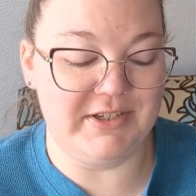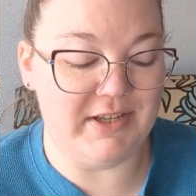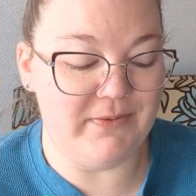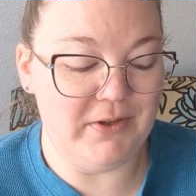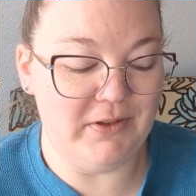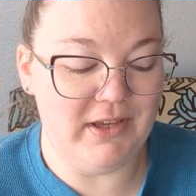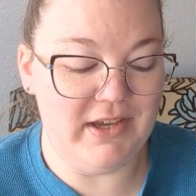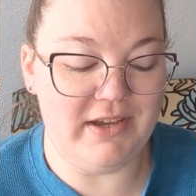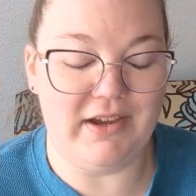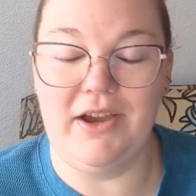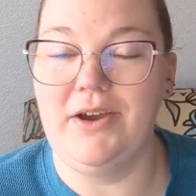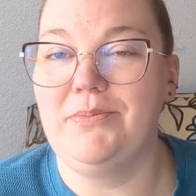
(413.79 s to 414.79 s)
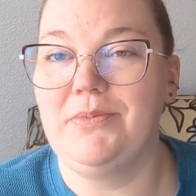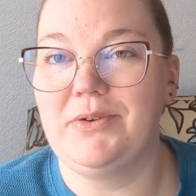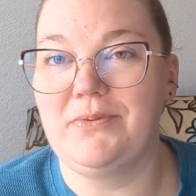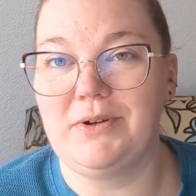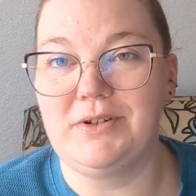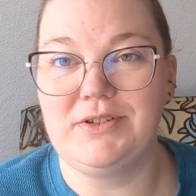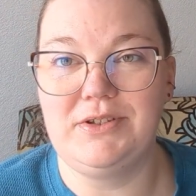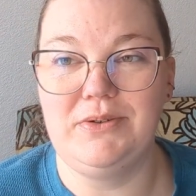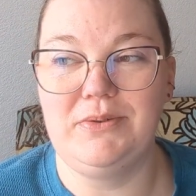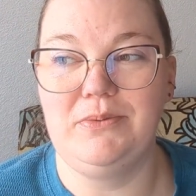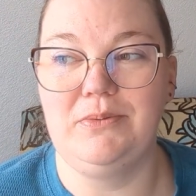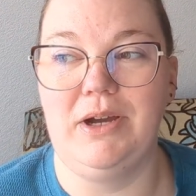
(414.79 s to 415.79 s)
because I feel like the first
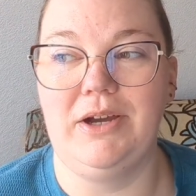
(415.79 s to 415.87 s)
two